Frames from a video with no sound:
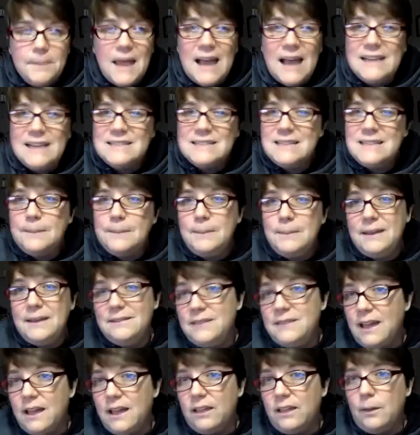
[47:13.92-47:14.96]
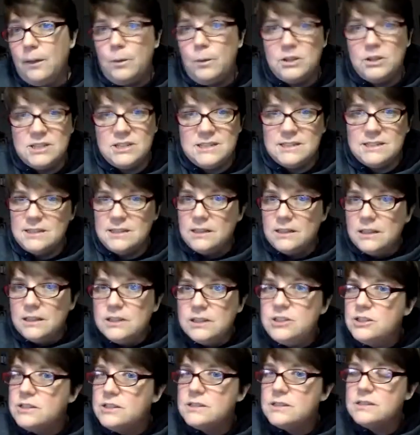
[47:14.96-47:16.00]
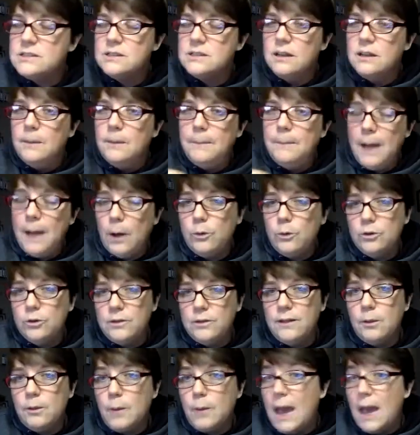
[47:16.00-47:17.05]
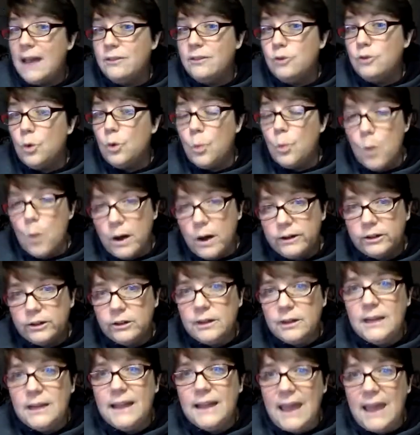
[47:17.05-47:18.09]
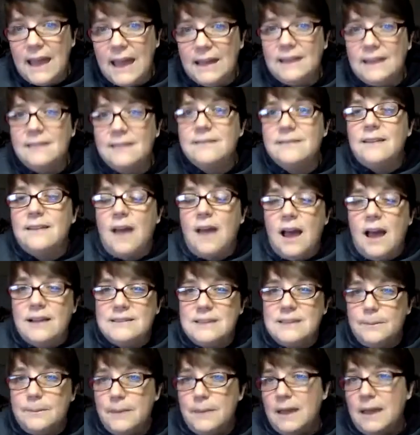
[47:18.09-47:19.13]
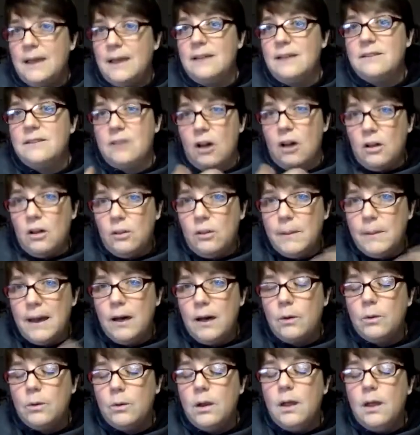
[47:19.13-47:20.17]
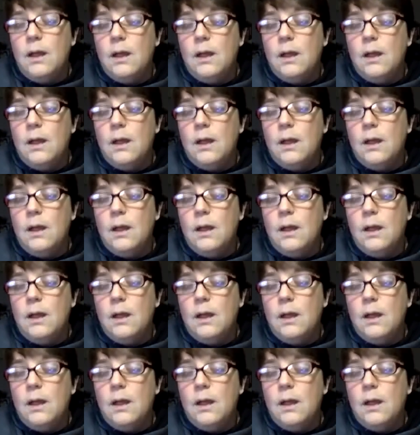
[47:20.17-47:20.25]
ICP Daily, which is a delicious powder that you add to water. And again, it's ICP. It's all about